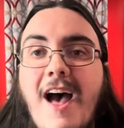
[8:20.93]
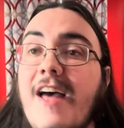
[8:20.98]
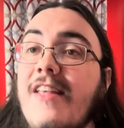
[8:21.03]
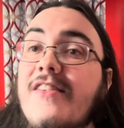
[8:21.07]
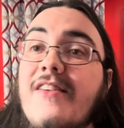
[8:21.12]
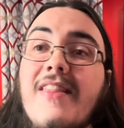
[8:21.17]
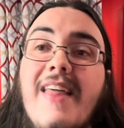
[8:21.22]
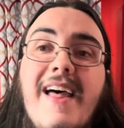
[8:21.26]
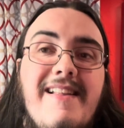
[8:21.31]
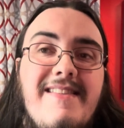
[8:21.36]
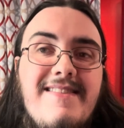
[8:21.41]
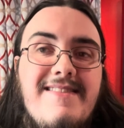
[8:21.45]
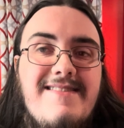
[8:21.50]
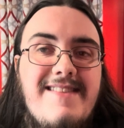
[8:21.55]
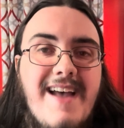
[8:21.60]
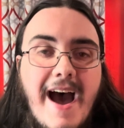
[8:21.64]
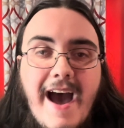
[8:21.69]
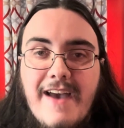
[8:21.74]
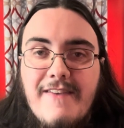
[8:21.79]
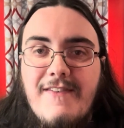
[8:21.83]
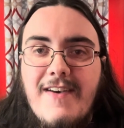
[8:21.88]
So let's
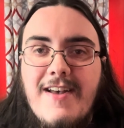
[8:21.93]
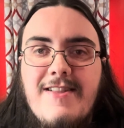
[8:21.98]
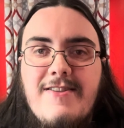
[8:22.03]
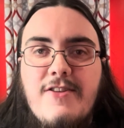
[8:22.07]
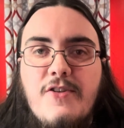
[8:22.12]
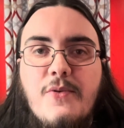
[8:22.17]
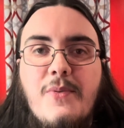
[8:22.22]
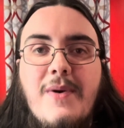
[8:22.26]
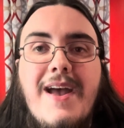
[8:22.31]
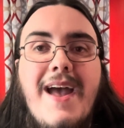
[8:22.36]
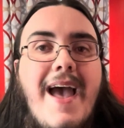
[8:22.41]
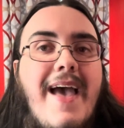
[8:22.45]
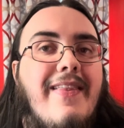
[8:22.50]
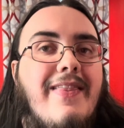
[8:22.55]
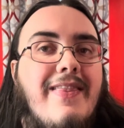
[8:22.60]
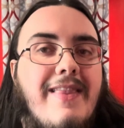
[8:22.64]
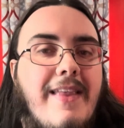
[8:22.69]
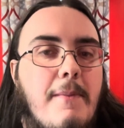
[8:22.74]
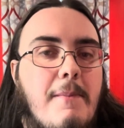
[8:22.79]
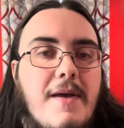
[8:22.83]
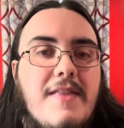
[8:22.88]
dive into it
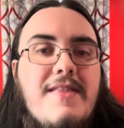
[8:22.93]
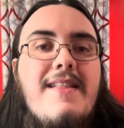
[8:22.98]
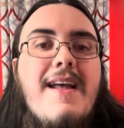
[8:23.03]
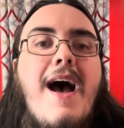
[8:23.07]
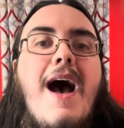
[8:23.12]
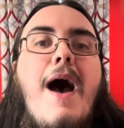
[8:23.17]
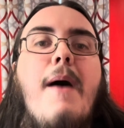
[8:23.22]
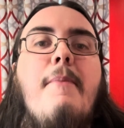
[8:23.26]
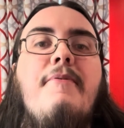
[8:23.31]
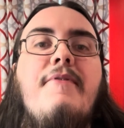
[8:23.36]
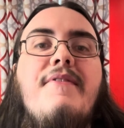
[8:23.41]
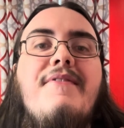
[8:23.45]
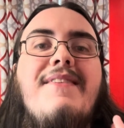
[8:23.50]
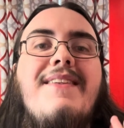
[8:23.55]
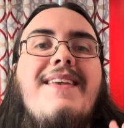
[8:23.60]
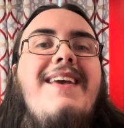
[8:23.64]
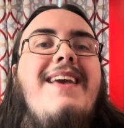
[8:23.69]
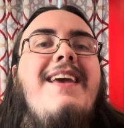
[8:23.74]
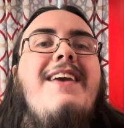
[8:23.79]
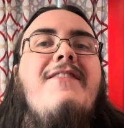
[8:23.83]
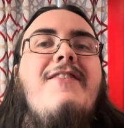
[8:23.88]
and limit the options
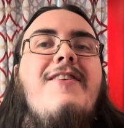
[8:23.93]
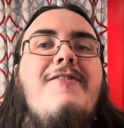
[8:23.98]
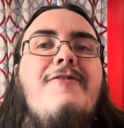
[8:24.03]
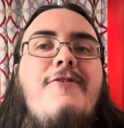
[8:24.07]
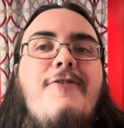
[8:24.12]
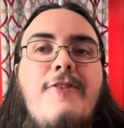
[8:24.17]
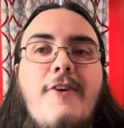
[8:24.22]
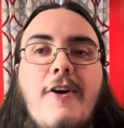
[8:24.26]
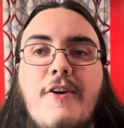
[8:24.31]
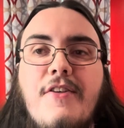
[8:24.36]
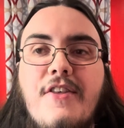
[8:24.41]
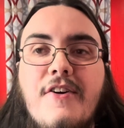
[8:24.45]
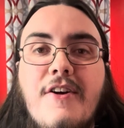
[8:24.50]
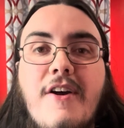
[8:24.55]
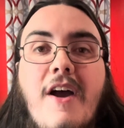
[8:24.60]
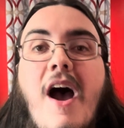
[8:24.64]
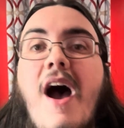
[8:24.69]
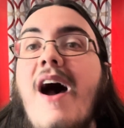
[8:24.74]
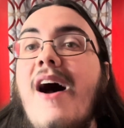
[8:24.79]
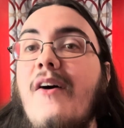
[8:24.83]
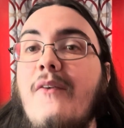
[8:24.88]
even further
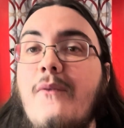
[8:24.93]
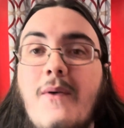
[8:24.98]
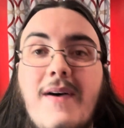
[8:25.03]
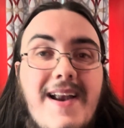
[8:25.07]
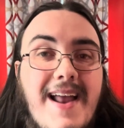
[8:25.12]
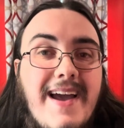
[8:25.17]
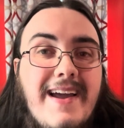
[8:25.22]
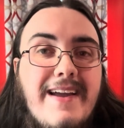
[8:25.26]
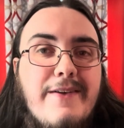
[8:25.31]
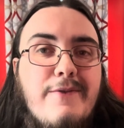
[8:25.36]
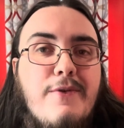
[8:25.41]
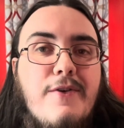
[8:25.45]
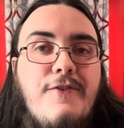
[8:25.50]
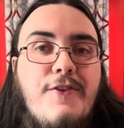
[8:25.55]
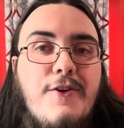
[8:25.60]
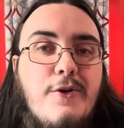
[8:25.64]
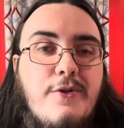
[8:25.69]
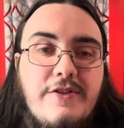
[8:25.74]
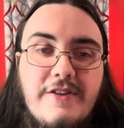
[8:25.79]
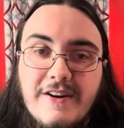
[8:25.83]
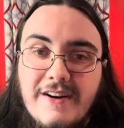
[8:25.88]
of what I can
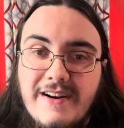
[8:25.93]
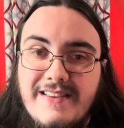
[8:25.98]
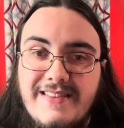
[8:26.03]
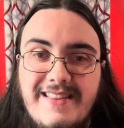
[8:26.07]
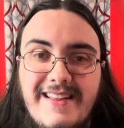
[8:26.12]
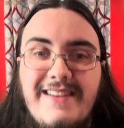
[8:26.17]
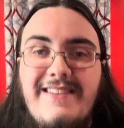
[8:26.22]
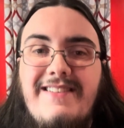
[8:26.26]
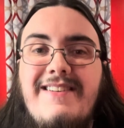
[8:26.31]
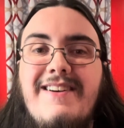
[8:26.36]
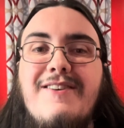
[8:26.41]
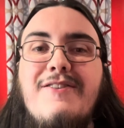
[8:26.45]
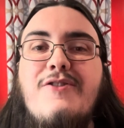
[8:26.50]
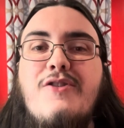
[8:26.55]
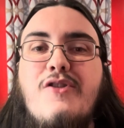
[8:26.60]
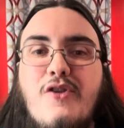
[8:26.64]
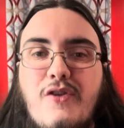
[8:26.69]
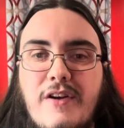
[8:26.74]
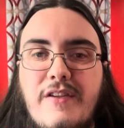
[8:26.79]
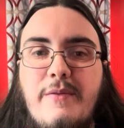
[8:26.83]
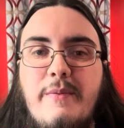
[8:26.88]
review during this year's
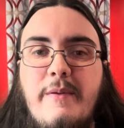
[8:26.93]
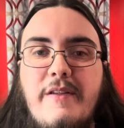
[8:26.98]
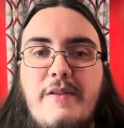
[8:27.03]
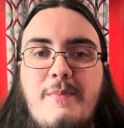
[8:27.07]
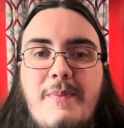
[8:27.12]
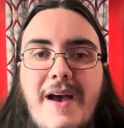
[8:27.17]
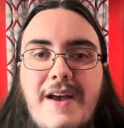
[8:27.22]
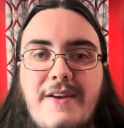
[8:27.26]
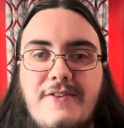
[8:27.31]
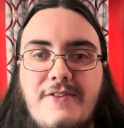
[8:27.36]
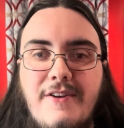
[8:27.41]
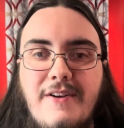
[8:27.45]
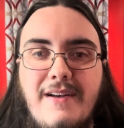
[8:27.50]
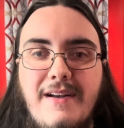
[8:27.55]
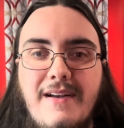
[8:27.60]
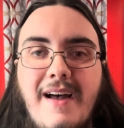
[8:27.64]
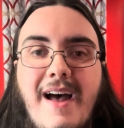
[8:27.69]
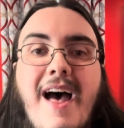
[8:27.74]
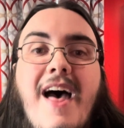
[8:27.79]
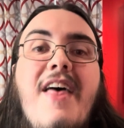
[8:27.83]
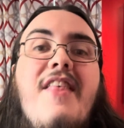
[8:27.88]
Christmas special.